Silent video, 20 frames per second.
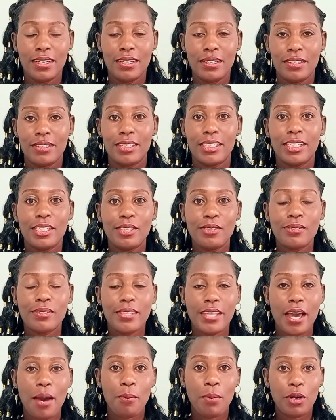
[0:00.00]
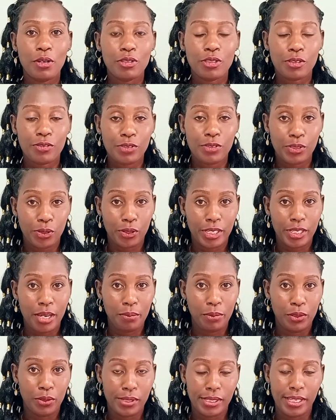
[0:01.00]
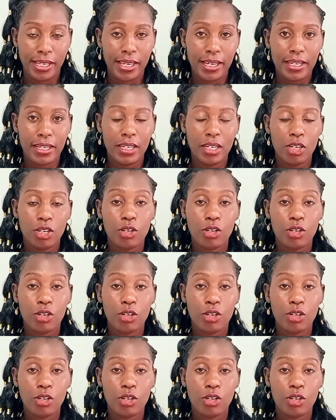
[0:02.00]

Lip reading: Reduce the amount of sodium you take.